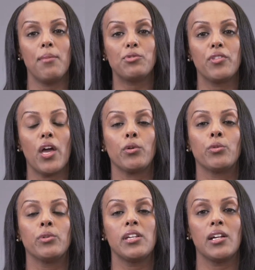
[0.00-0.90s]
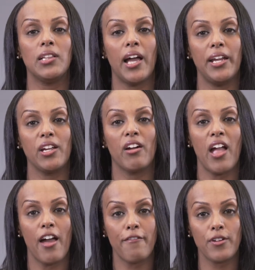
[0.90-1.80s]
so that we're really aligning
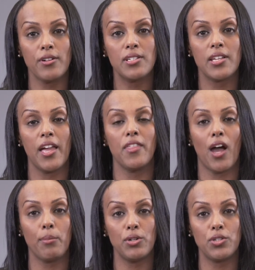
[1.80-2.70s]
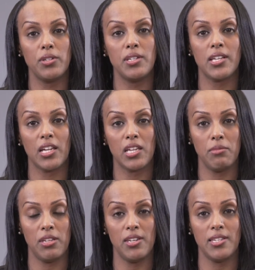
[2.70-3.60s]
our efforts and the opportunities that
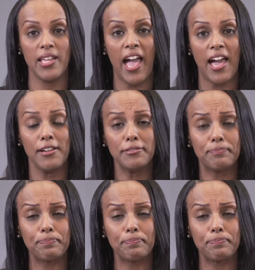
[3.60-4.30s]
communities have.